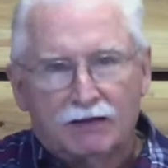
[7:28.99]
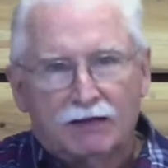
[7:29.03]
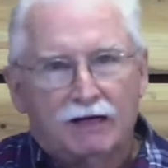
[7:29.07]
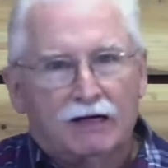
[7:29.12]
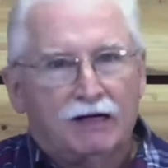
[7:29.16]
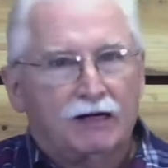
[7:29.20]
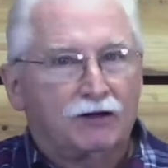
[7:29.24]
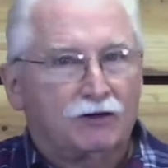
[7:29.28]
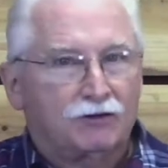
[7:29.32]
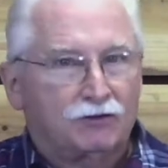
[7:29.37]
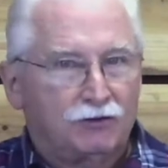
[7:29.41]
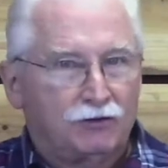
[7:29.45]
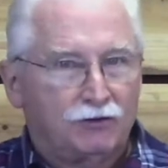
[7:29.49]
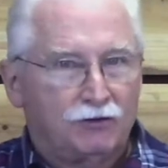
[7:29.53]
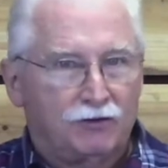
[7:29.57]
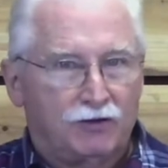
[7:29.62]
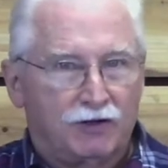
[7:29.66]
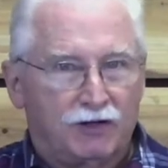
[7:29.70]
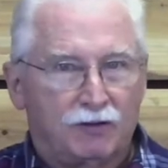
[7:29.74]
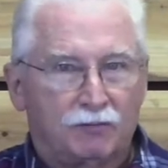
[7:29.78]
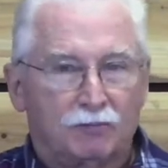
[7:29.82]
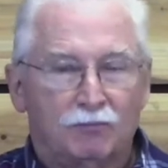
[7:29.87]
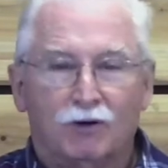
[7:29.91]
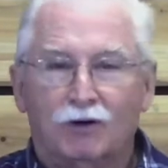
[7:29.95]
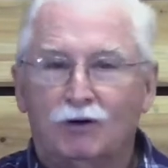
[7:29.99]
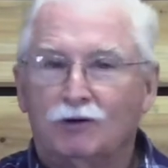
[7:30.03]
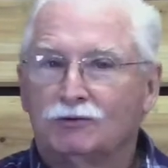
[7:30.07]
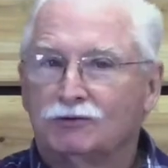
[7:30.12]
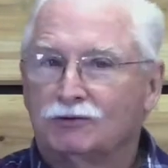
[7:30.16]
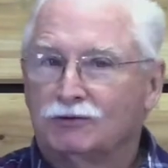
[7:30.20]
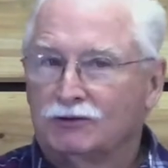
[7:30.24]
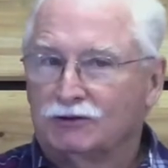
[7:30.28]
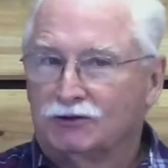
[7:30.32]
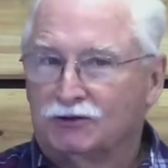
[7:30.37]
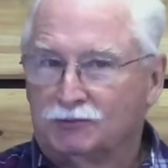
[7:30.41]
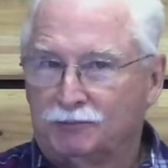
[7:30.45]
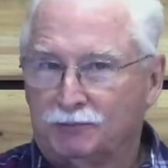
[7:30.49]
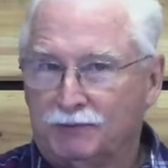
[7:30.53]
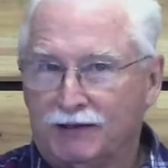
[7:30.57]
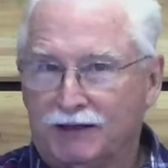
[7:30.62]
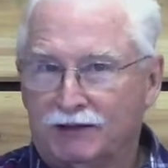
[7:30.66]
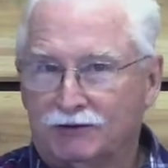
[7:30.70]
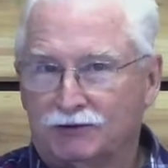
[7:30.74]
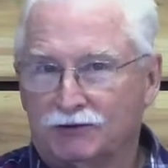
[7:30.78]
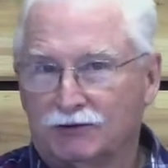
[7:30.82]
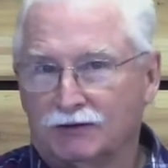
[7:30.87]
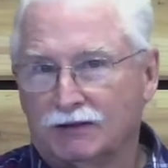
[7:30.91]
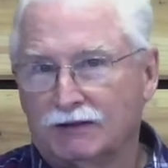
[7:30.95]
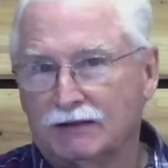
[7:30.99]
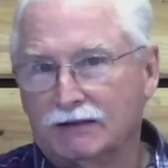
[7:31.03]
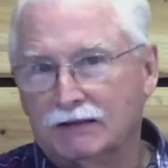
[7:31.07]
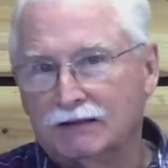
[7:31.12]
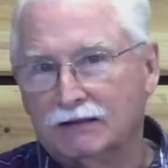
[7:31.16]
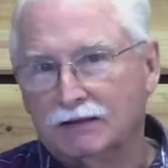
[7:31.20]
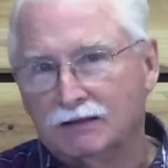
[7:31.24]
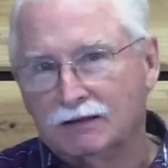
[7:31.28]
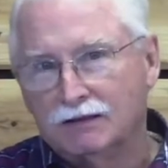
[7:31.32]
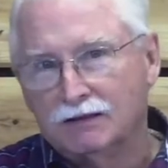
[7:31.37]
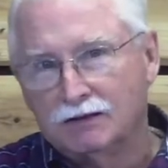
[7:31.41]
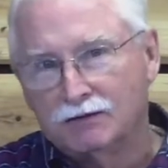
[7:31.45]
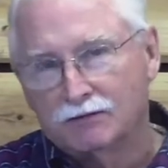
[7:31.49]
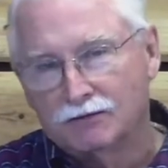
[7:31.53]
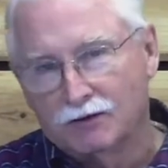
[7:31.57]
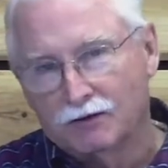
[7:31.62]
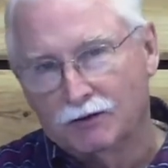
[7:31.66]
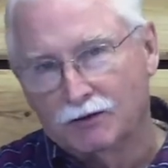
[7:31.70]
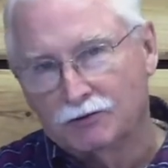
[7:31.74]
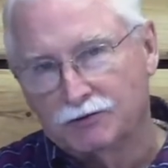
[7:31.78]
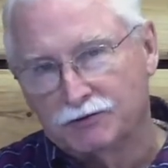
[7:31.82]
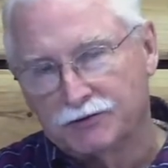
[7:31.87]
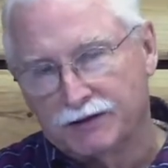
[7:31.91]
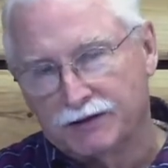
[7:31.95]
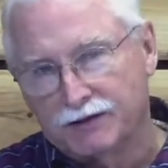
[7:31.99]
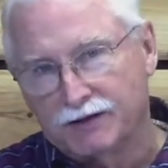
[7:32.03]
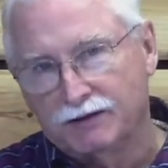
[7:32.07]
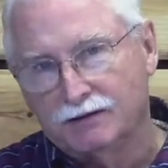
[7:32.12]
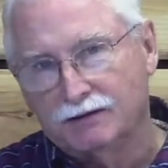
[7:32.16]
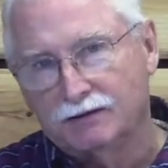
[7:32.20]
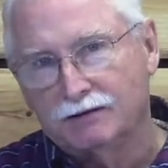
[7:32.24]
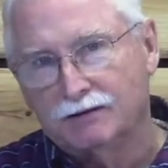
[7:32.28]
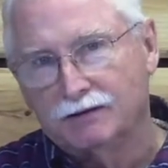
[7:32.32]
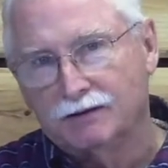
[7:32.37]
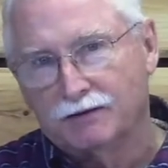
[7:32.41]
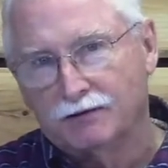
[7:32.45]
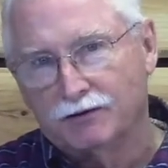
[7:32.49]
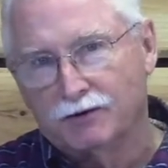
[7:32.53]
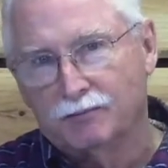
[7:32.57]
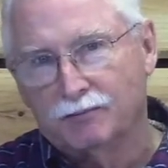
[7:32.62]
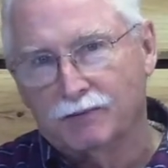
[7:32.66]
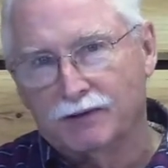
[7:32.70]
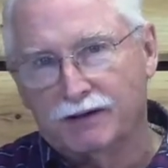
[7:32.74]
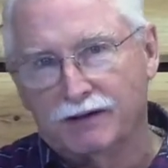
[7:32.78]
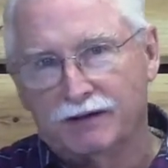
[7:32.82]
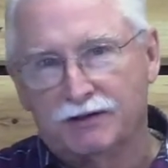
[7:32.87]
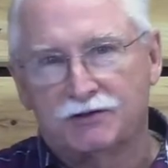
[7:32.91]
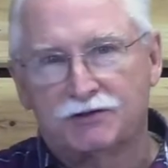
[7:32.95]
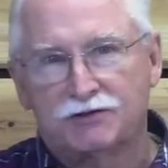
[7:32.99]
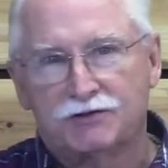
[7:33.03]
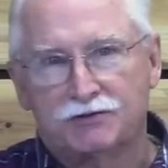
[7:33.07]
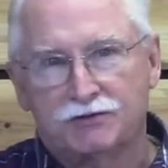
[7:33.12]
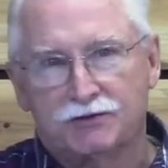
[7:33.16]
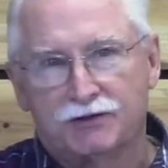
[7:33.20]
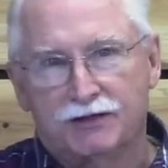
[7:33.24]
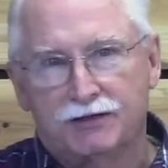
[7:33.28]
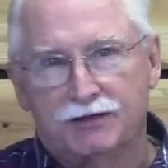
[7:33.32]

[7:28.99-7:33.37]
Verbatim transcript: including most especially those in the ministry.